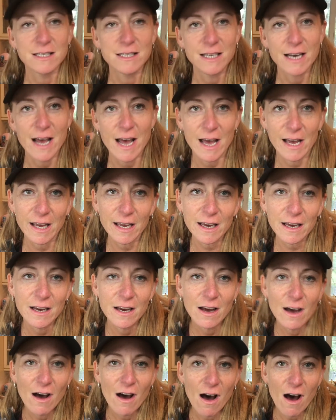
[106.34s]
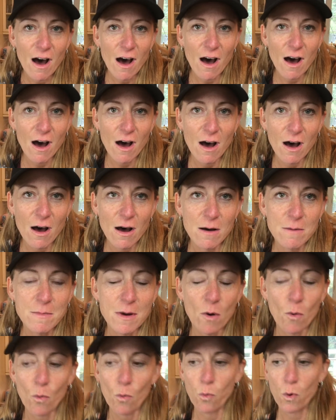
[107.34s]
today.
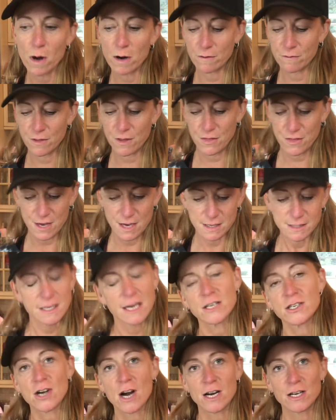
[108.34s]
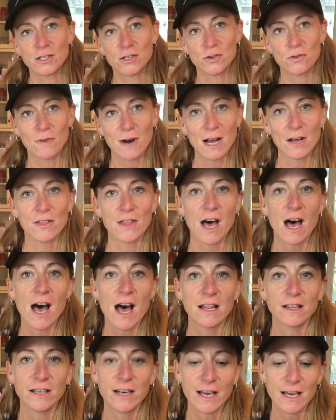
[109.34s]
One of the things I try to do around the
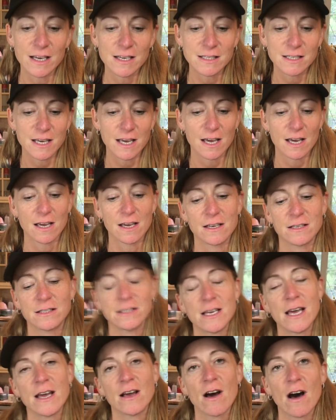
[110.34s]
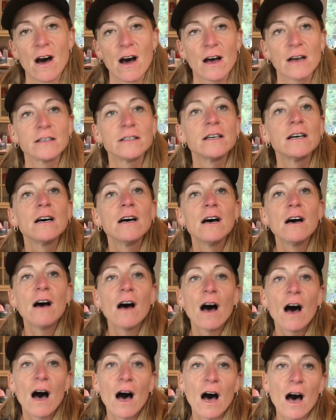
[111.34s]
holidays is take on
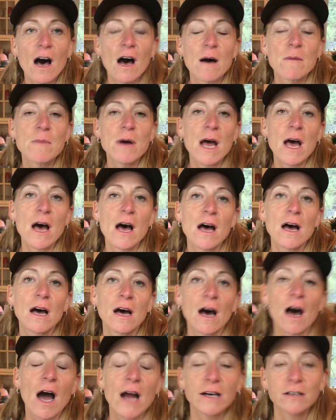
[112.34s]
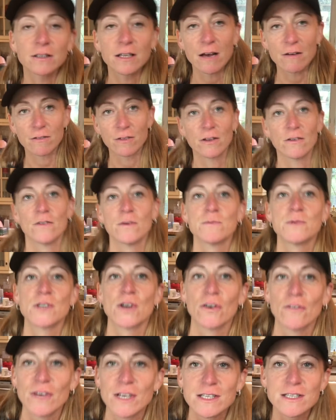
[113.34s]
a higher level of
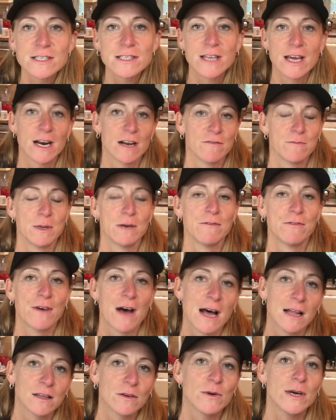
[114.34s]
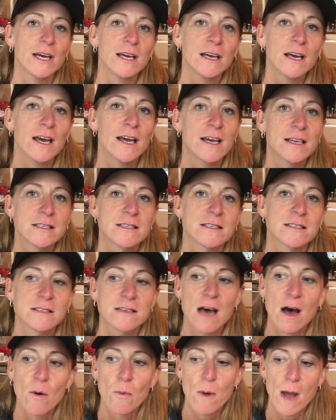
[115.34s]
observance than I've been following.
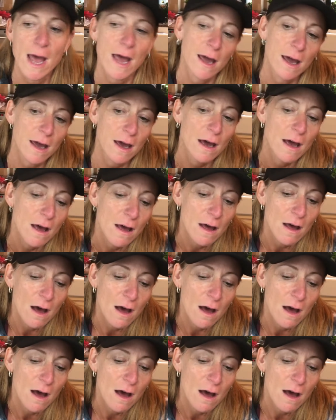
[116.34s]
It's a way